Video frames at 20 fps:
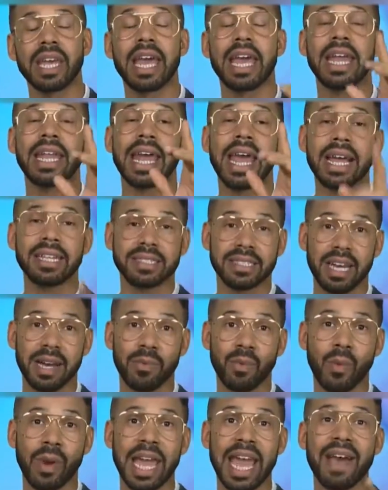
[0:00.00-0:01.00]
And heads
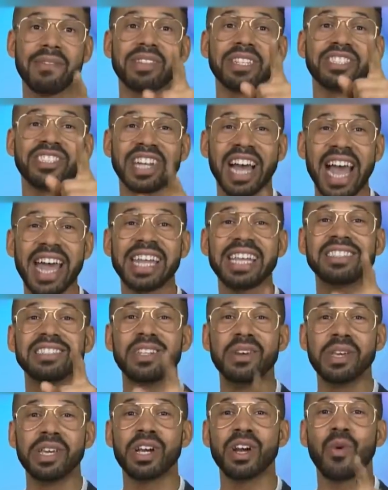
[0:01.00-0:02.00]
up, we have the Chinese
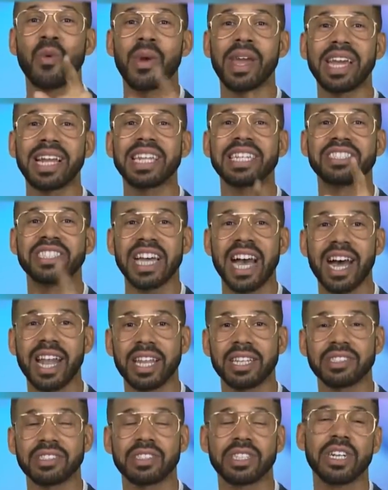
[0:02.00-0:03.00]
New Year Weekly
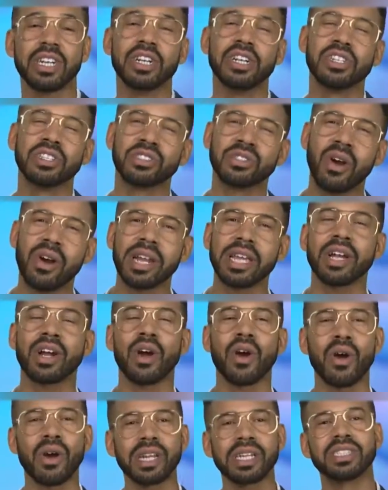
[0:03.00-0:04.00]
Challenge starting
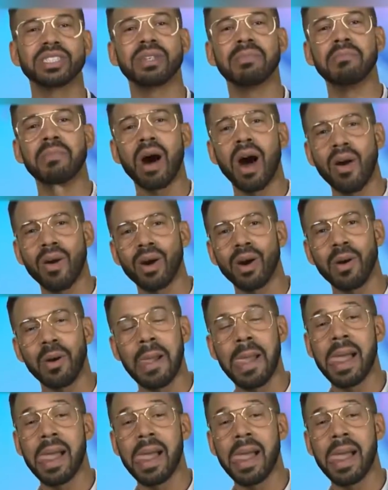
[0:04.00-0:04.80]
early tomorrow.